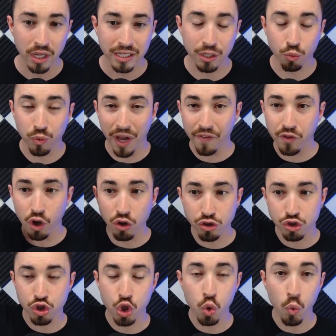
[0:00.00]
The ref
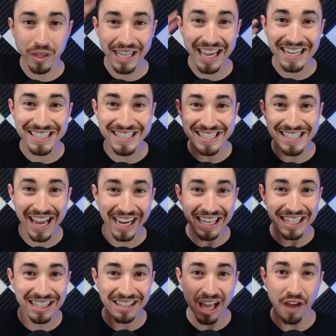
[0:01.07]
calls two with a
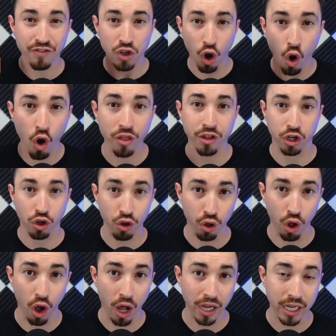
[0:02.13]
second left on the
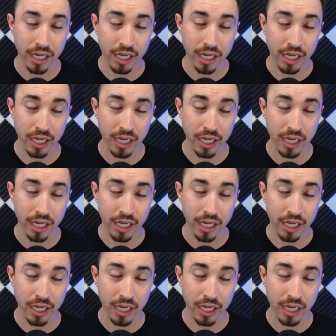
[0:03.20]
clock,